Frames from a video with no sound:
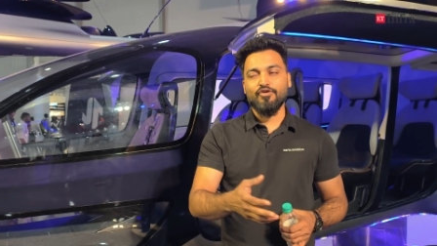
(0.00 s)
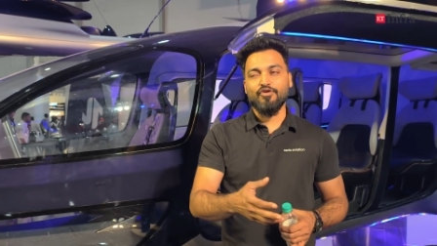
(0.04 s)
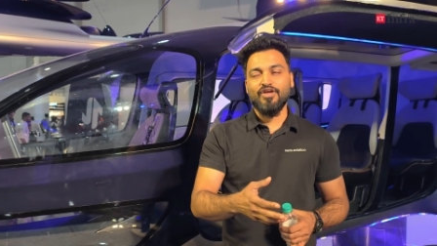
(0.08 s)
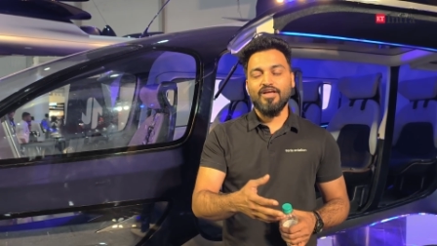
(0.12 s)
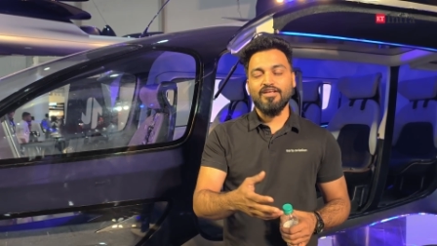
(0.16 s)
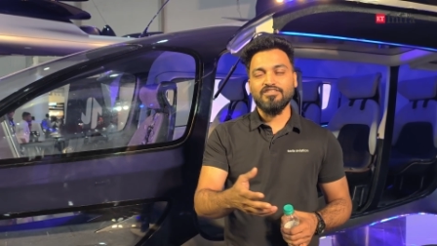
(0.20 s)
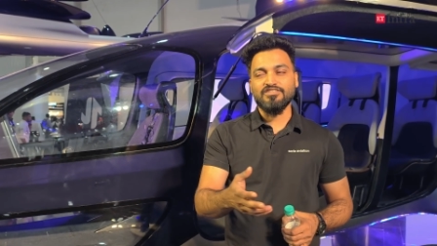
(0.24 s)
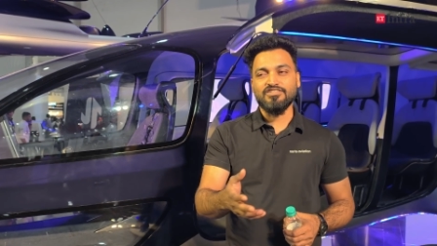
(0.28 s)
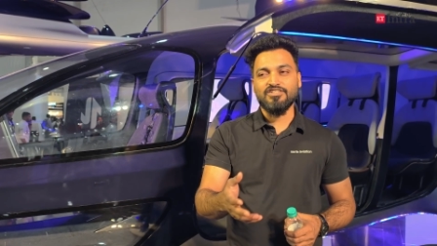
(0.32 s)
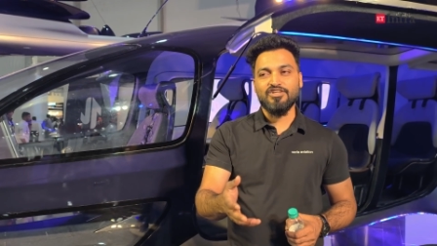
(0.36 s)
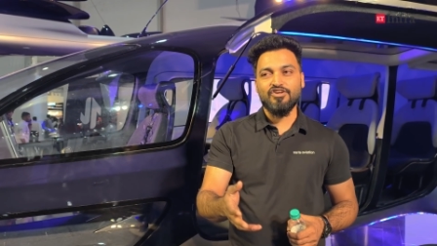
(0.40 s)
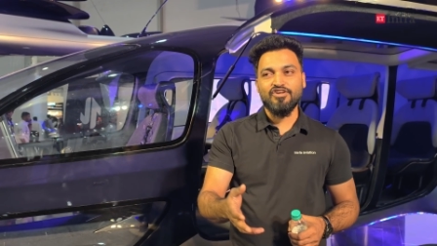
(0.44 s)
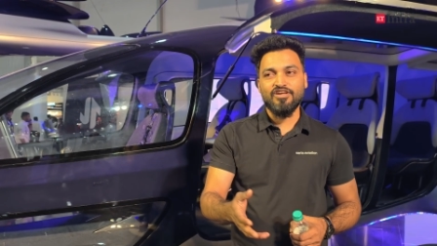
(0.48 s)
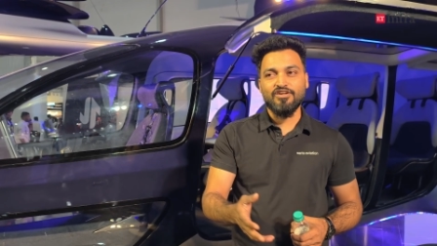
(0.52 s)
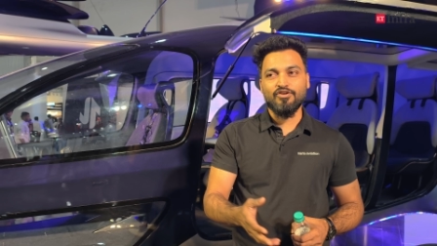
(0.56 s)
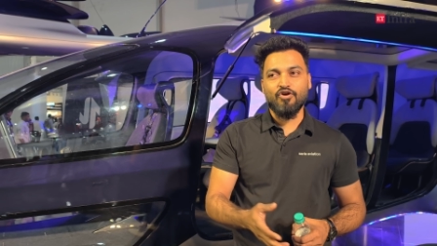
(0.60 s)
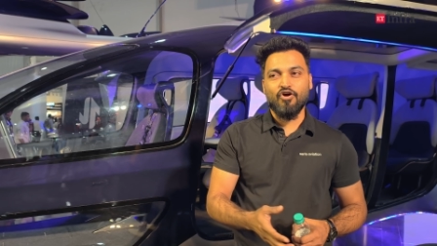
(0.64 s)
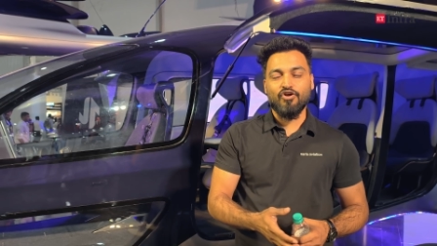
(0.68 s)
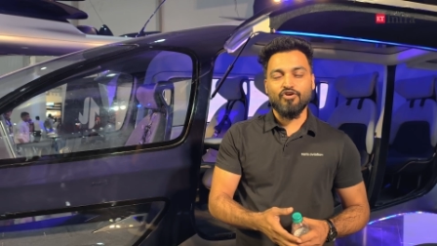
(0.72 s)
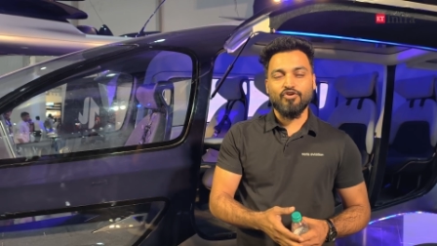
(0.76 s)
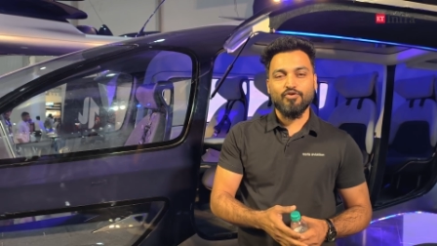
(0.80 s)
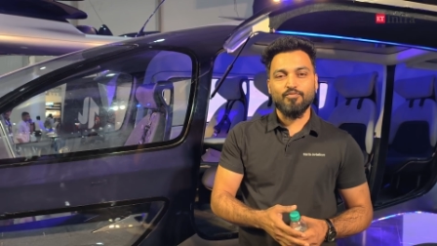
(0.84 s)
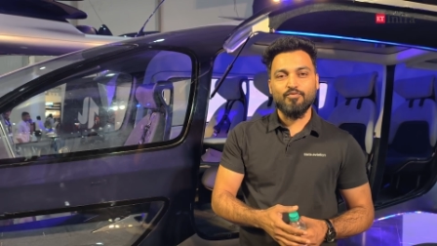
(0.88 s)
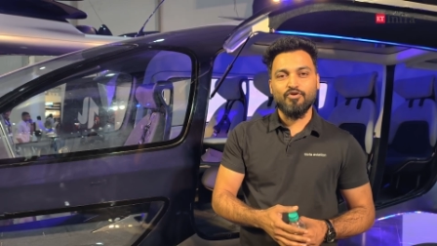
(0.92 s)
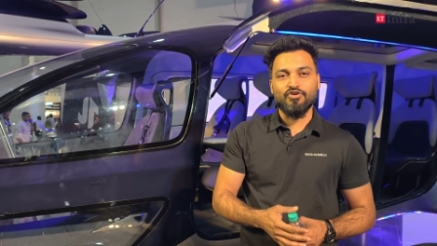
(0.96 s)
you, can see in
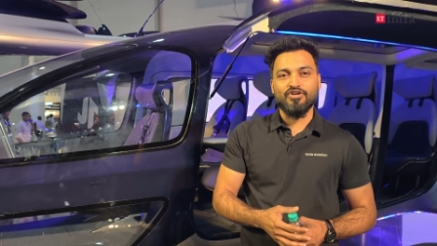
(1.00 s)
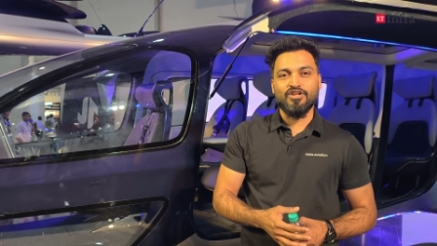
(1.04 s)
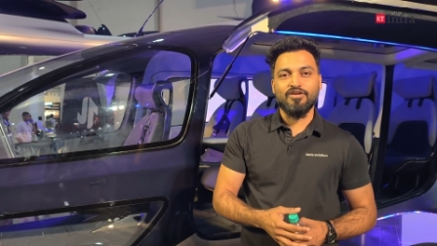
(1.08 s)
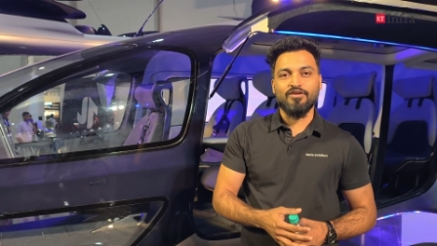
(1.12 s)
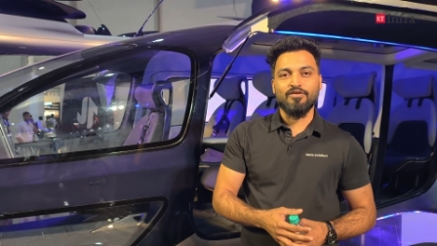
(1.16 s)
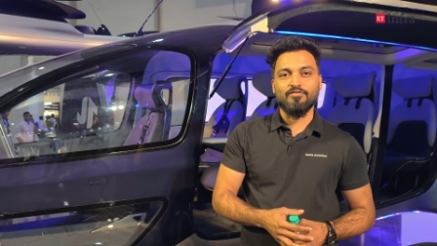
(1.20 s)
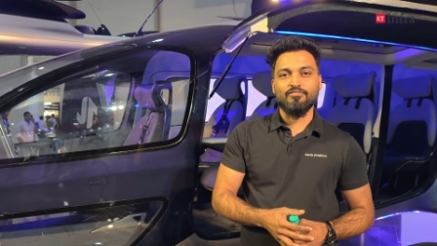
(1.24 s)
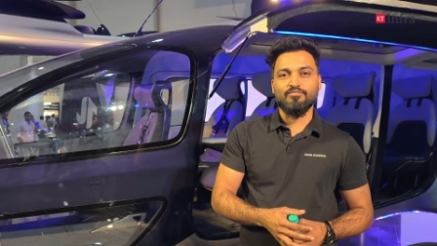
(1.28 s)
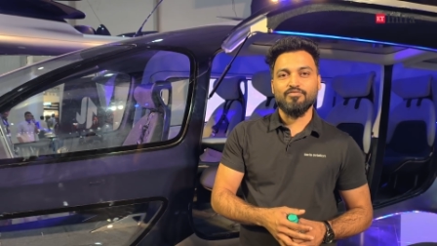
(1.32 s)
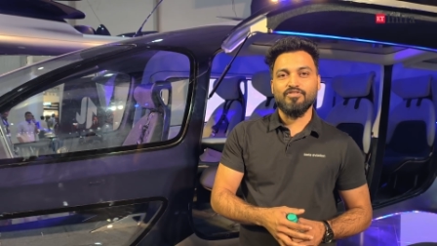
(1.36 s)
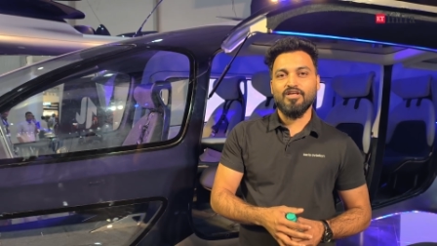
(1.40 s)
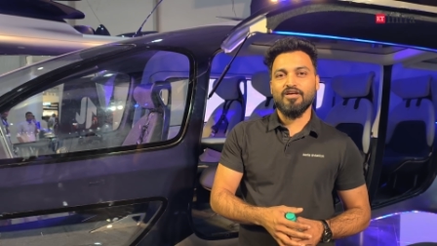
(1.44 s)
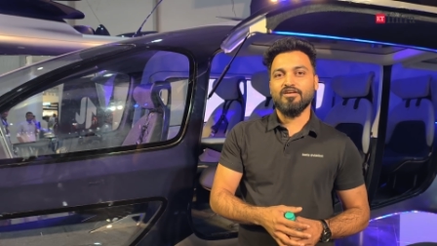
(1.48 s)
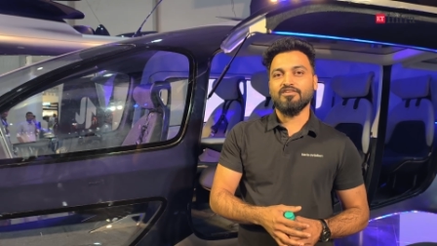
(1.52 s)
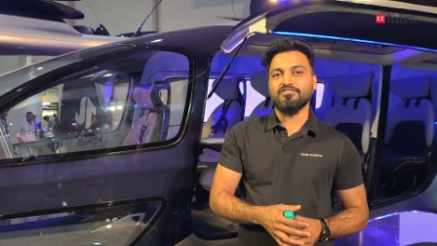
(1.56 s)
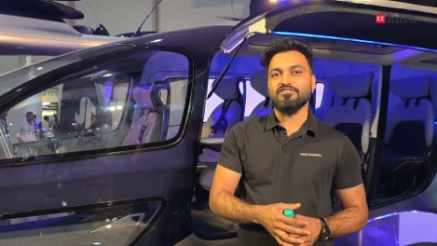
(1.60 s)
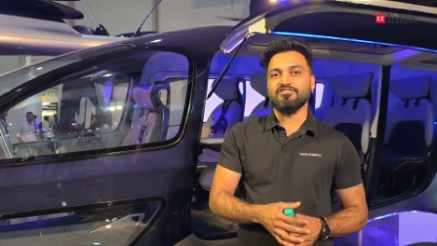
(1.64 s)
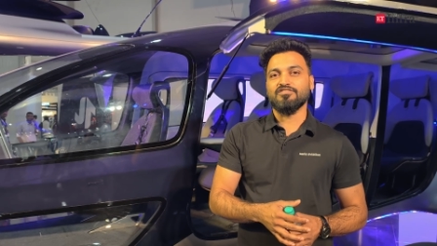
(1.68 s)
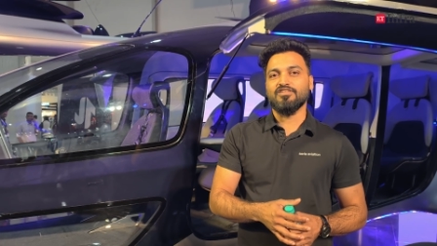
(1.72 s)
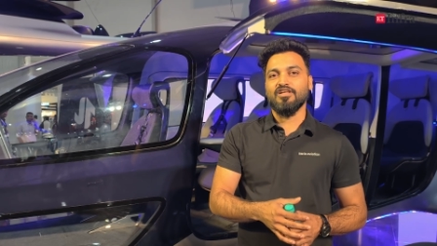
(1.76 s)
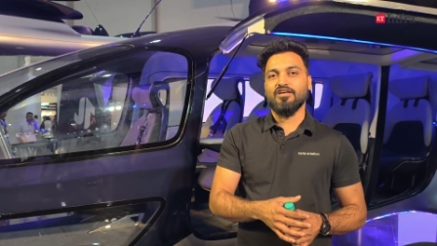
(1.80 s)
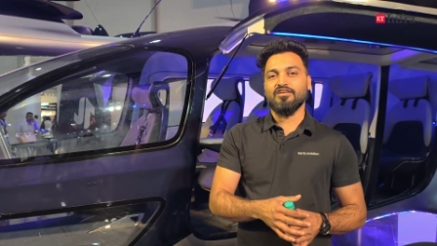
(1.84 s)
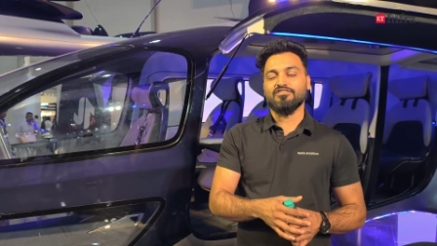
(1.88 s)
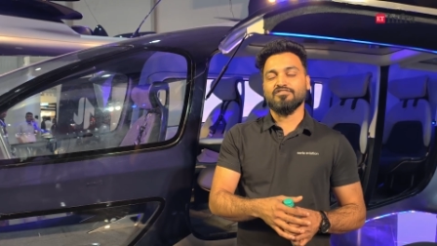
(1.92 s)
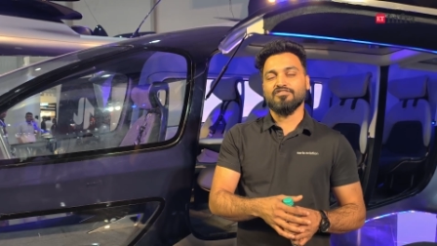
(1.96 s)
automotive
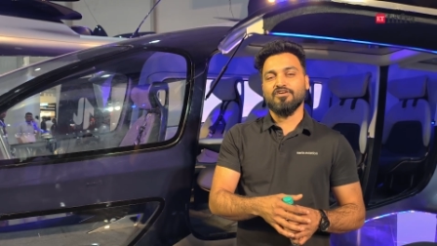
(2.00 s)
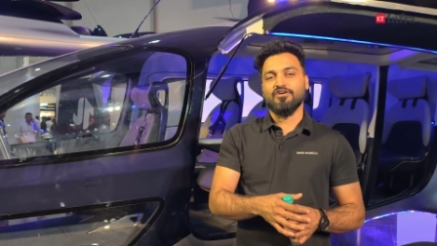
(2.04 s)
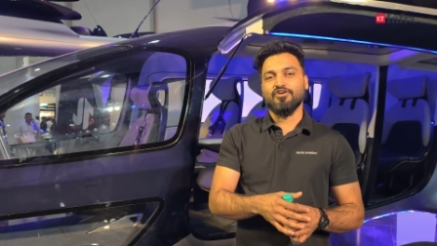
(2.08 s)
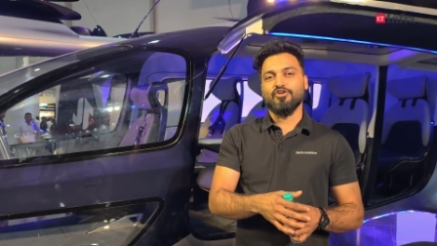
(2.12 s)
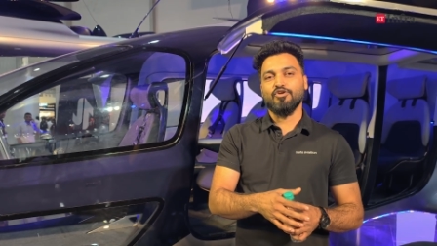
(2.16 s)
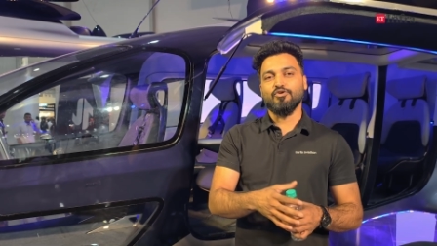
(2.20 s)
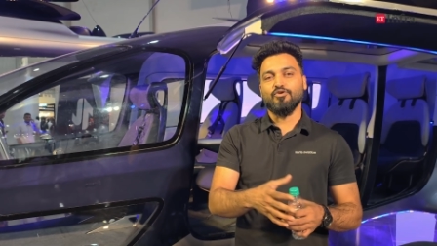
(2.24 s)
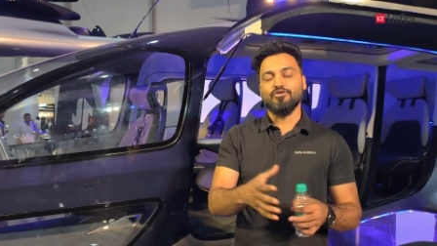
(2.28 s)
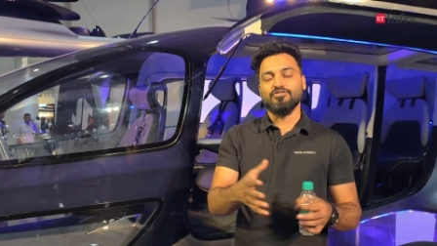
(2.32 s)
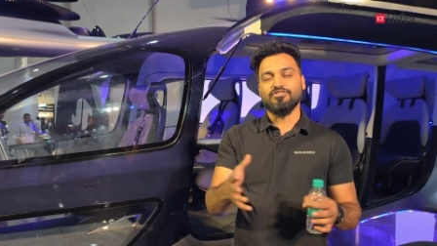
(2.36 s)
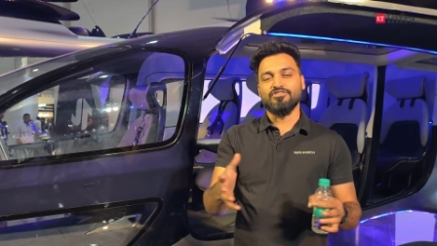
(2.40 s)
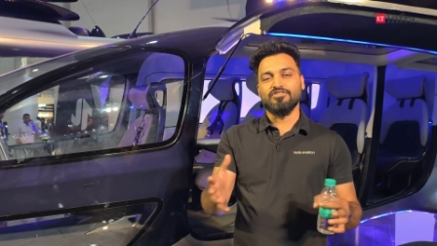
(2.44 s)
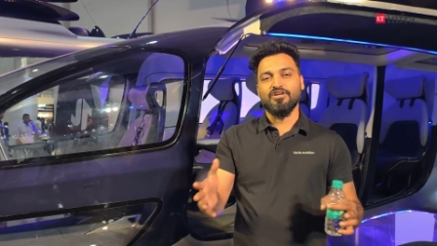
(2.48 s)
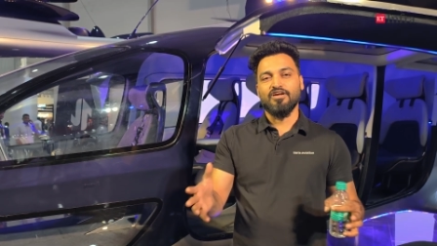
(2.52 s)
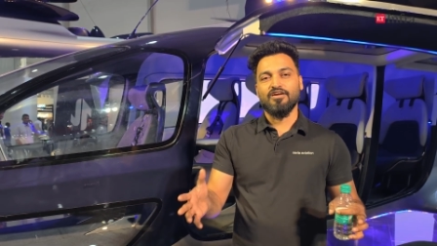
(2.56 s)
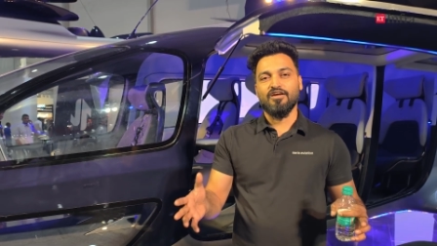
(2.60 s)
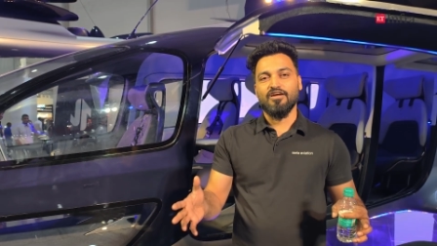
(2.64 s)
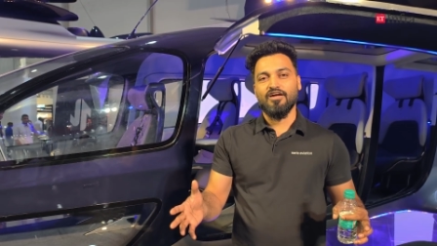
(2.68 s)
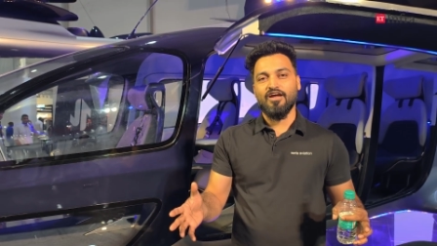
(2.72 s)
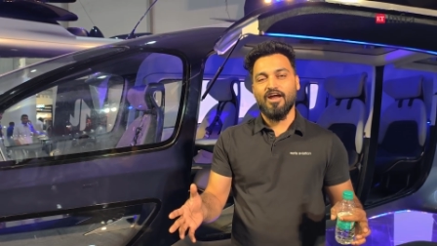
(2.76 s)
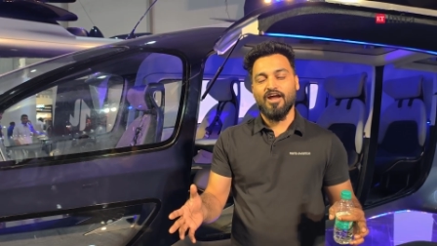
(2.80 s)
there's there's a huge